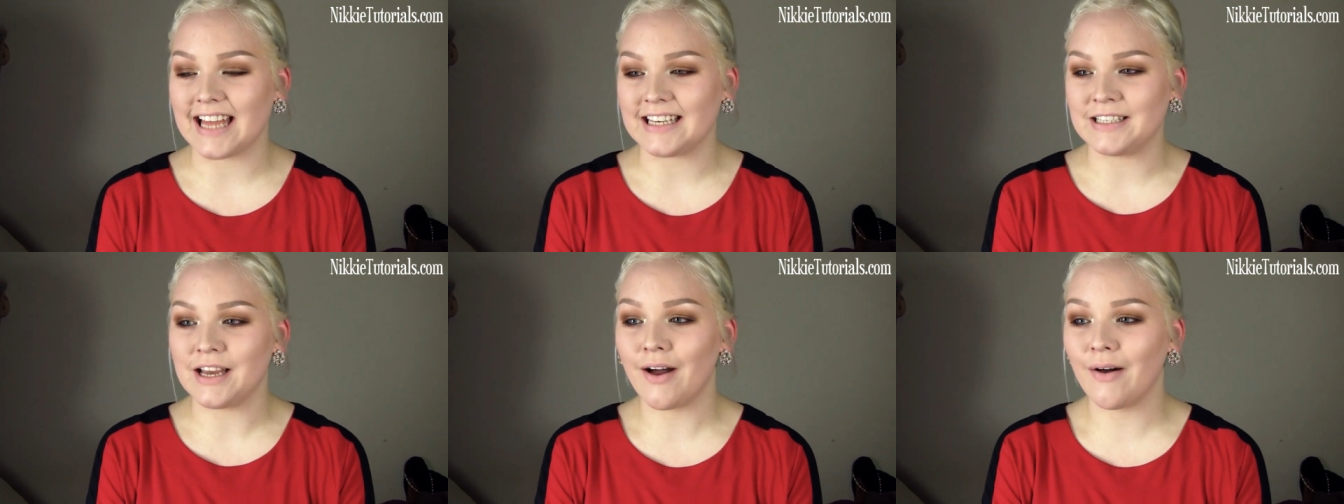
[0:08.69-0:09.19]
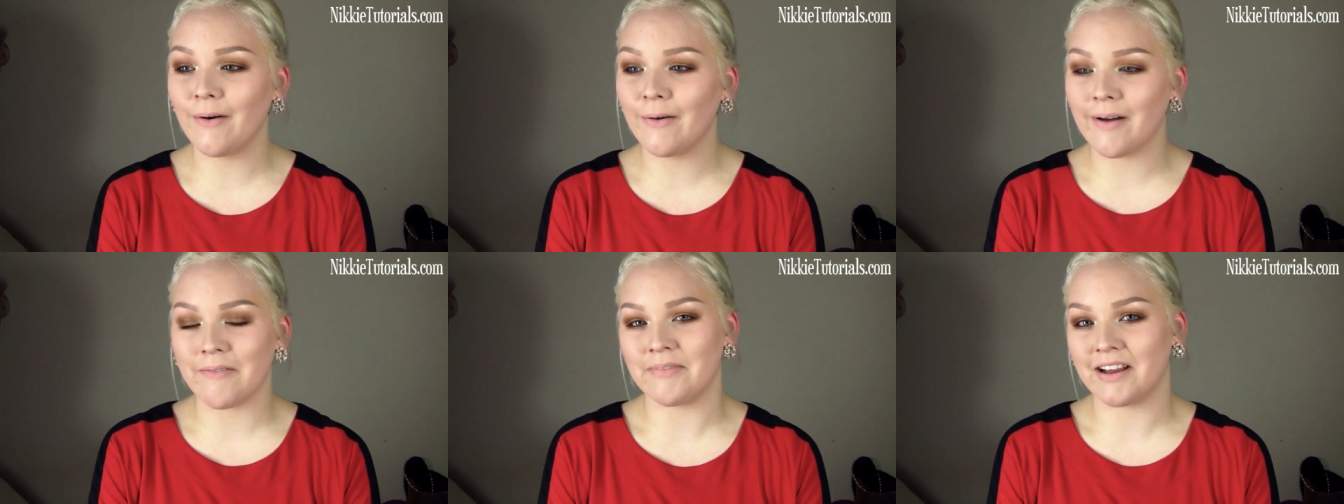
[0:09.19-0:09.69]
and
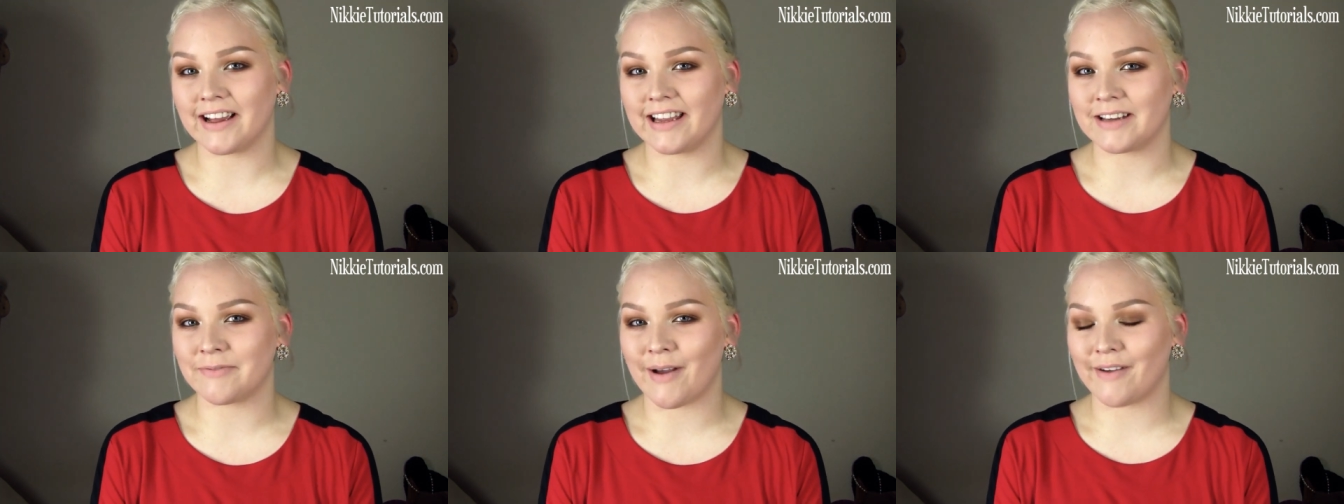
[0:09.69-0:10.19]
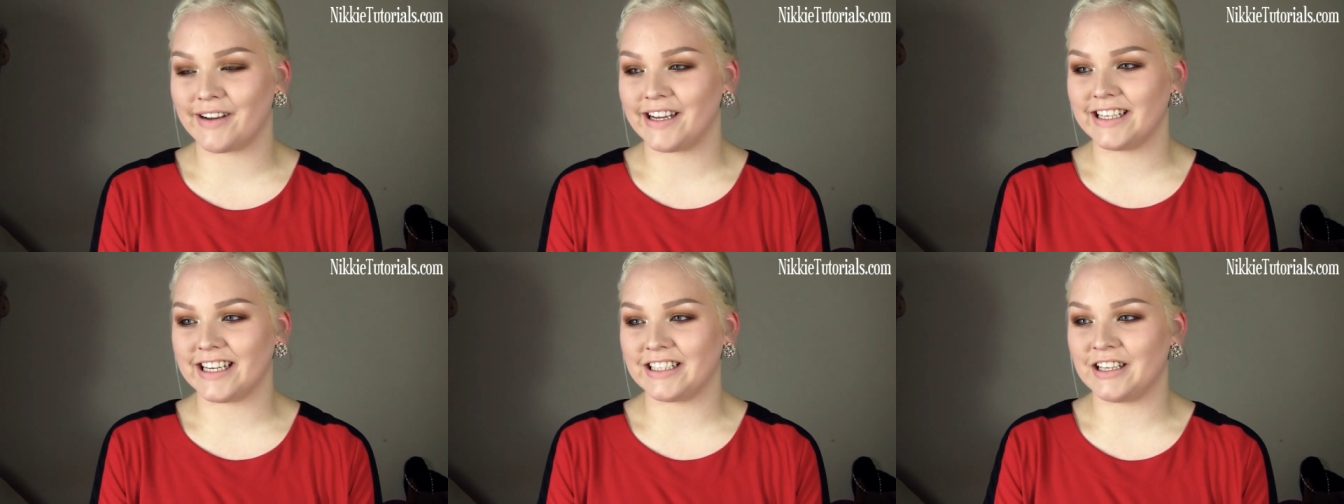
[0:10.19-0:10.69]
no, I'm not getting
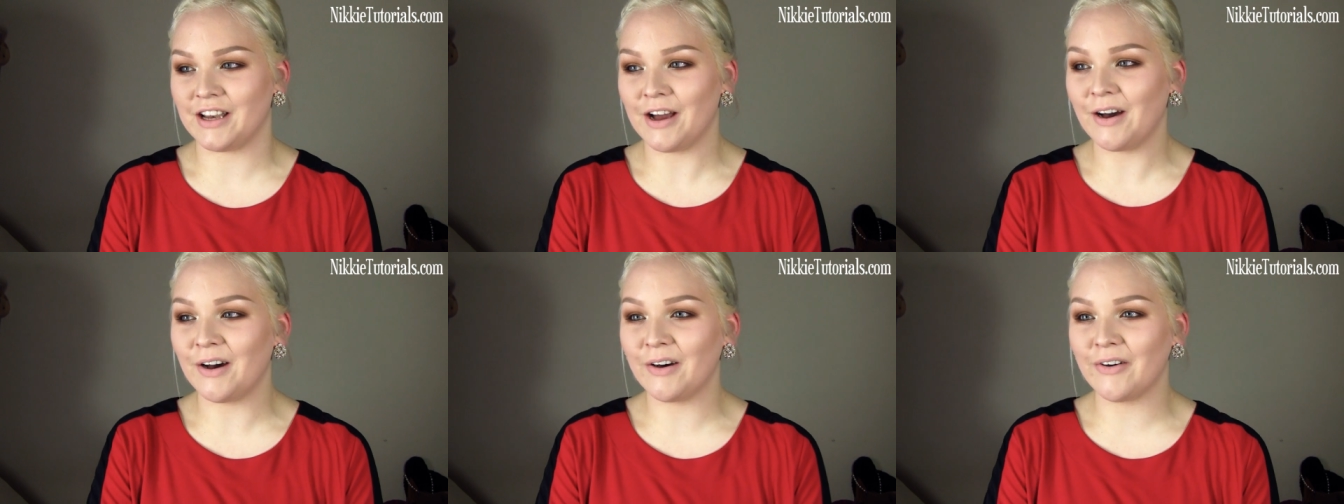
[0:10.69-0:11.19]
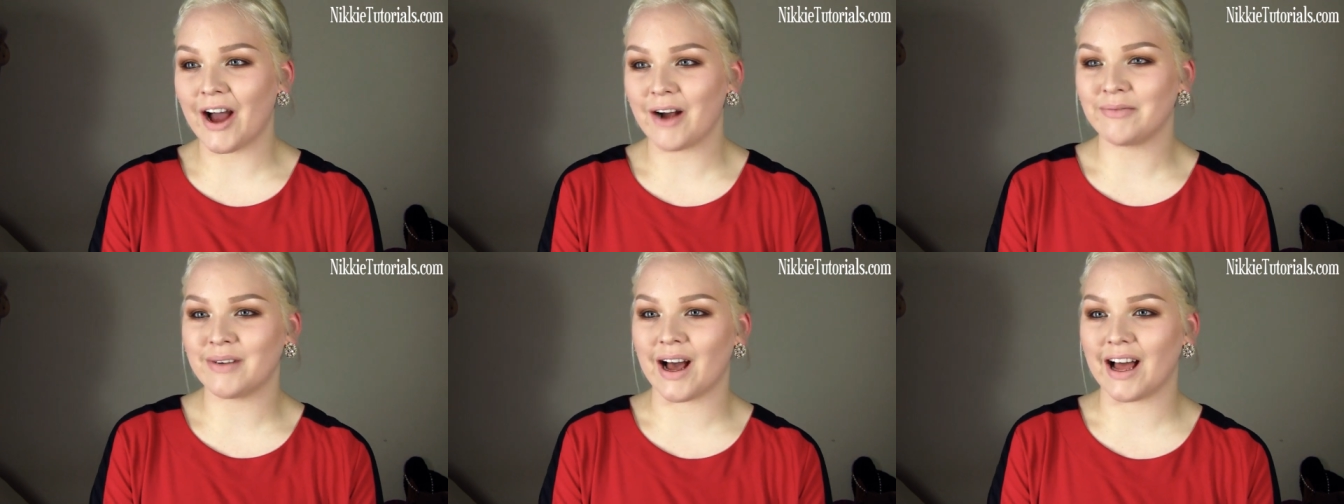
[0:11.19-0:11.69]
married, and no,
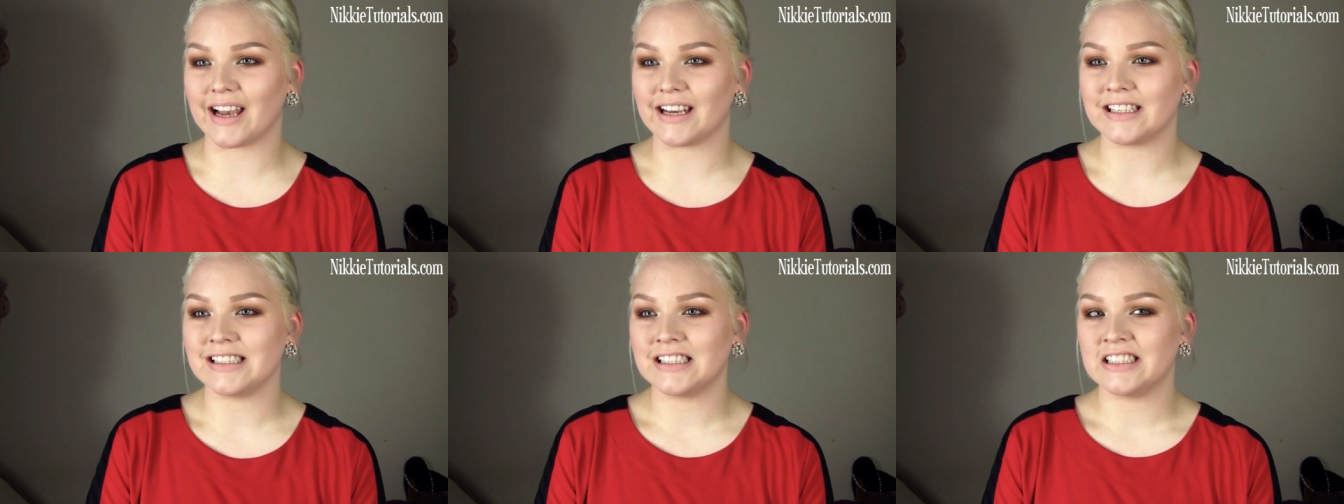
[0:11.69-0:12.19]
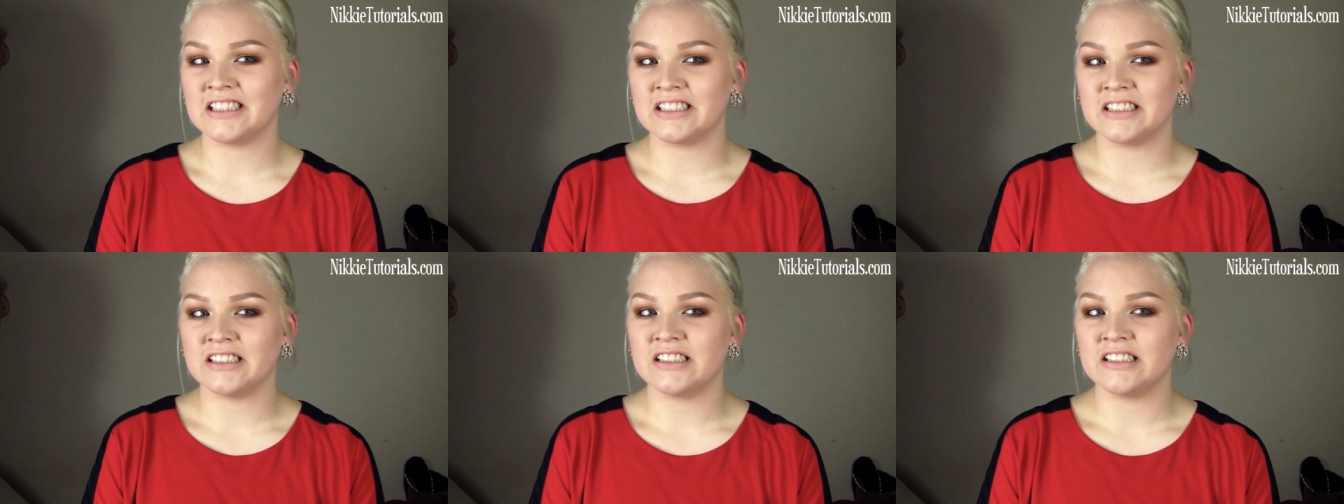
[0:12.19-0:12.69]
I'm not,
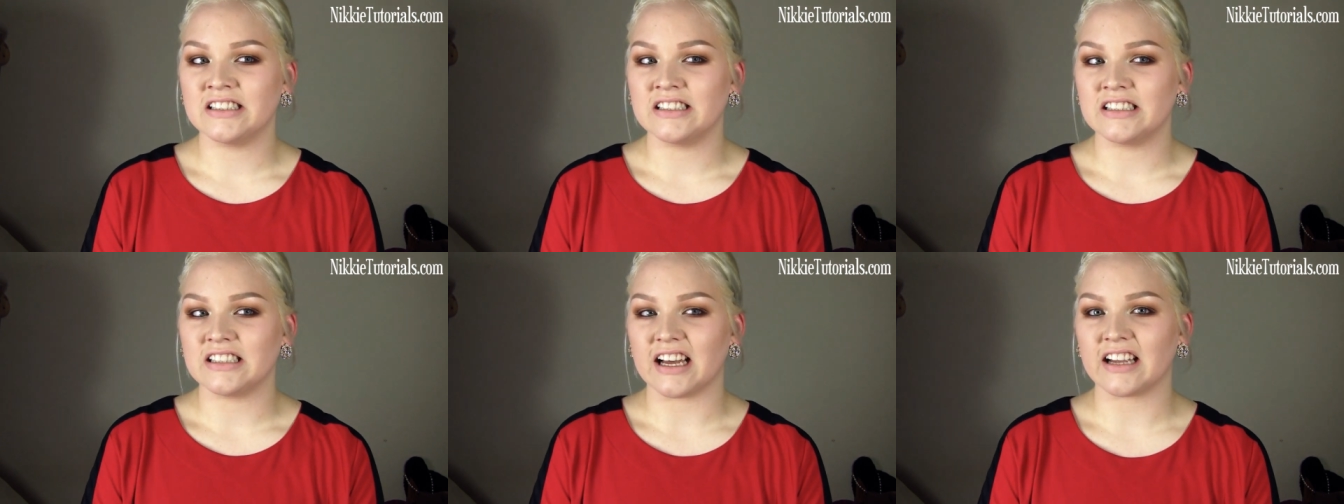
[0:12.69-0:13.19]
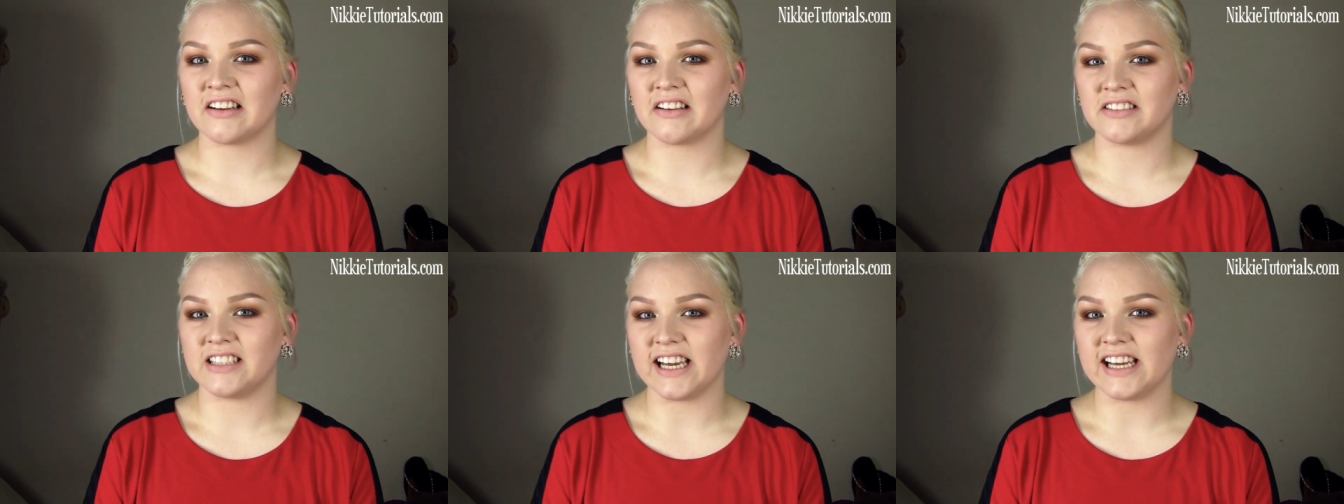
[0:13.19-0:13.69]
I
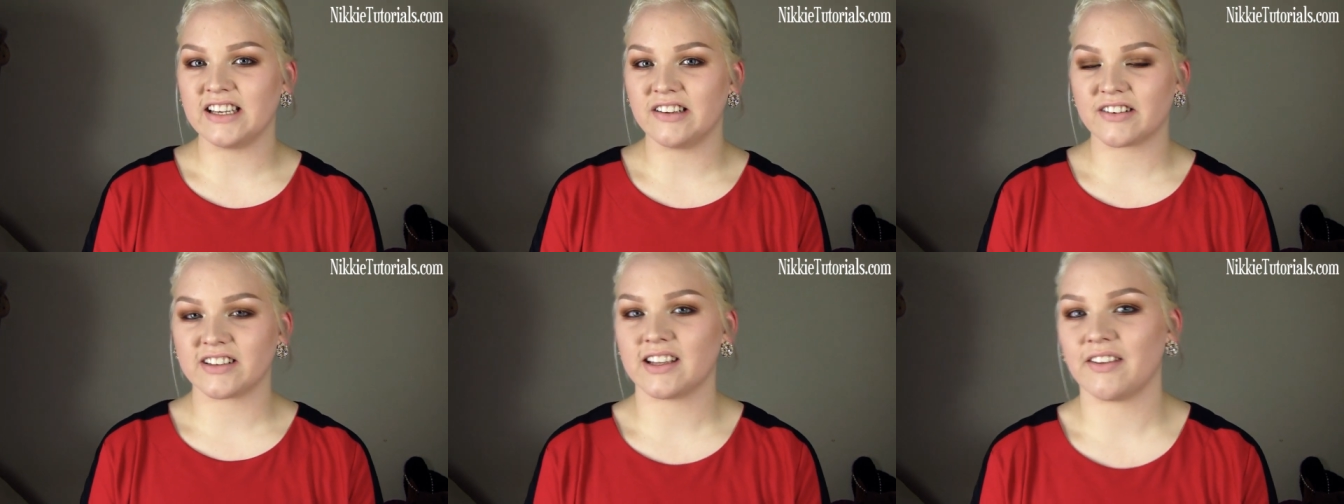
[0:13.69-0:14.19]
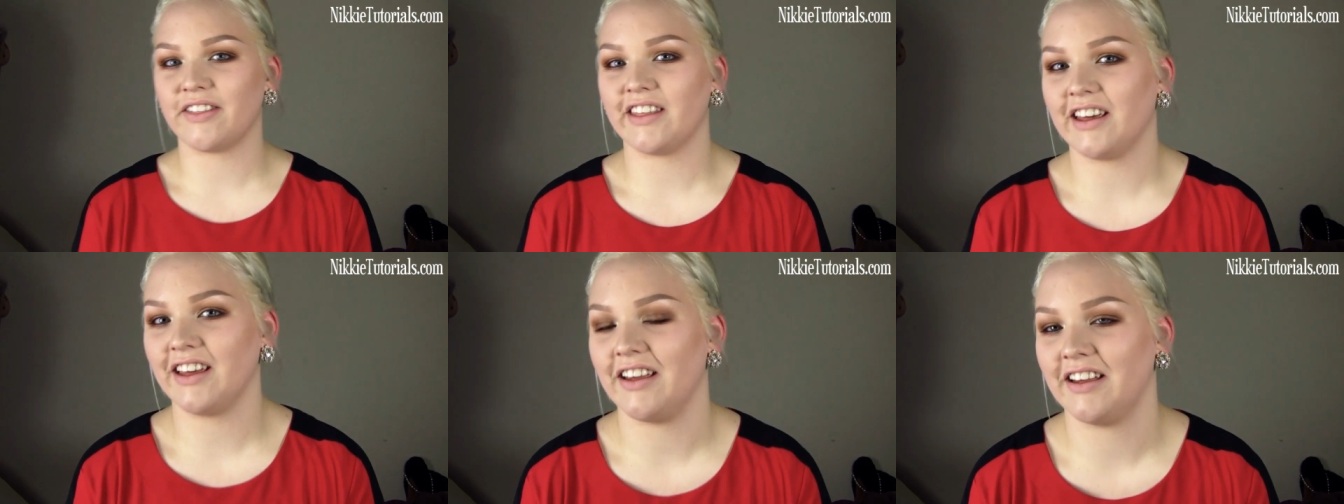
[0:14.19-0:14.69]
don't know, dead or
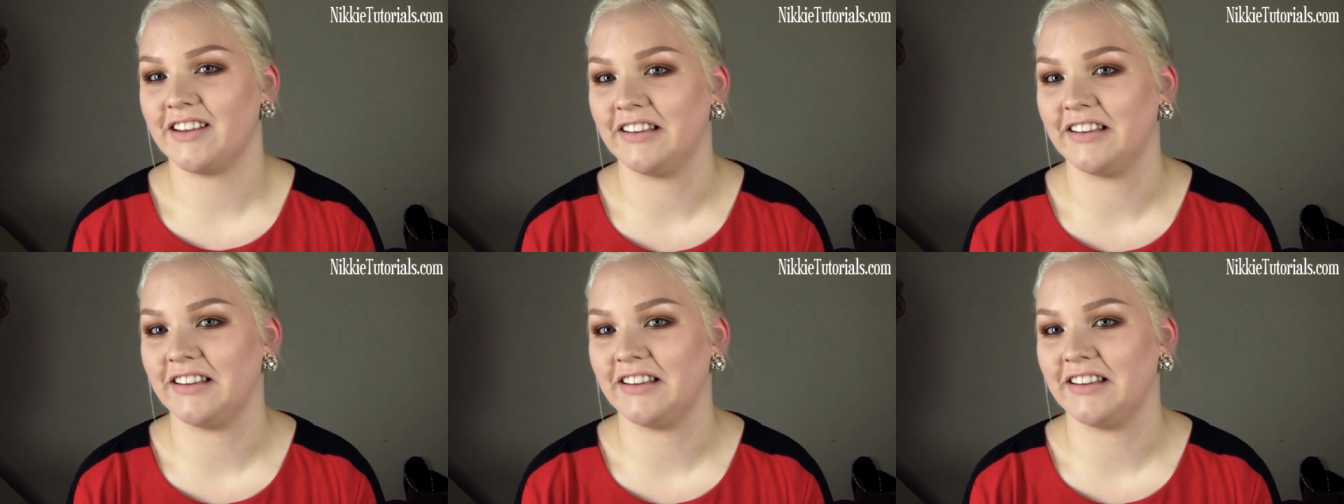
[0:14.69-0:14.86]
something.